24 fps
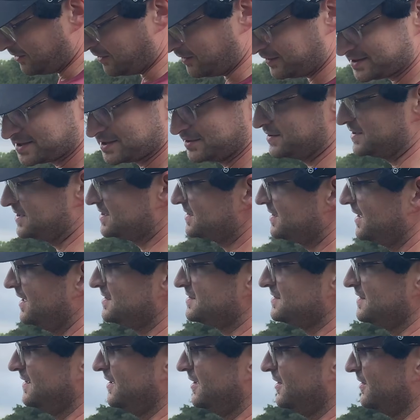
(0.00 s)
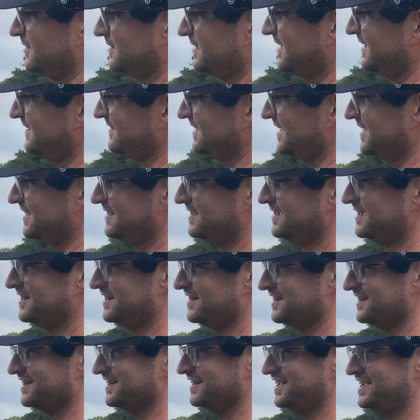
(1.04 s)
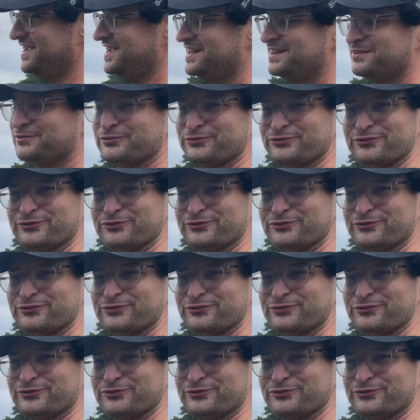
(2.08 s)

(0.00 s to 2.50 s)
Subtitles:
also just stays in the air. Had that late